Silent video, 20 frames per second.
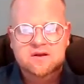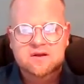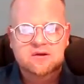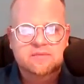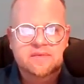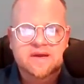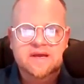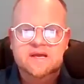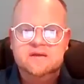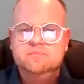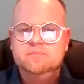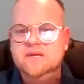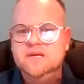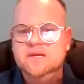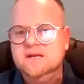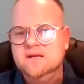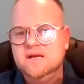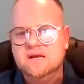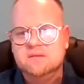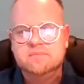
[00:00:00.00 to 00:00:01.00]
may it
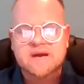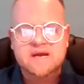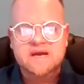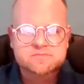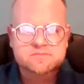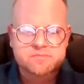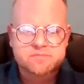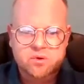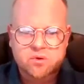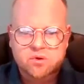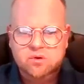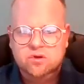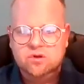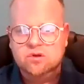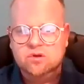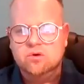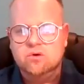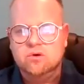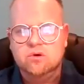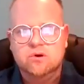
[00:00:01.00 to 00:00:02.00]
be like
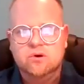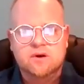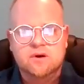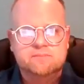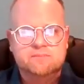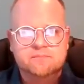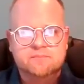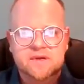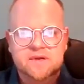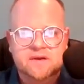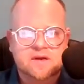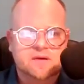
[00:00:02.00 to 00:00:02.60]
baseball or,